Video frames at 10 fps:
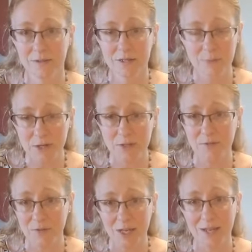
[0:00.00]
Especially
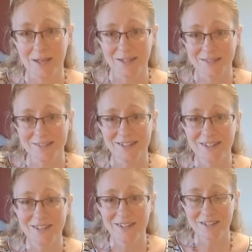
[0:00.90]
for kids.
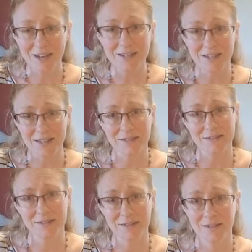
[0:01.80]
Young
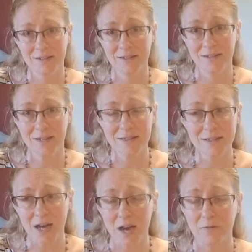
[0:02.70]
kids. It's
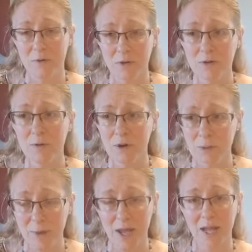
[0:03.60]
tough. When you are in
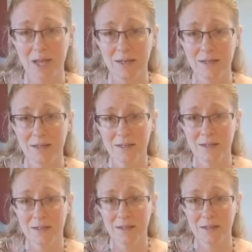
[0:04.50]
pain,
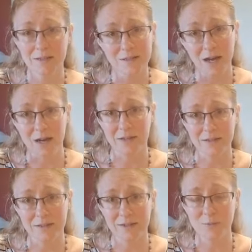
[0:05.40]
it
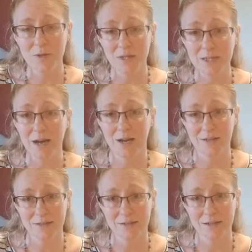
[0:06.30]
sucks. It really does.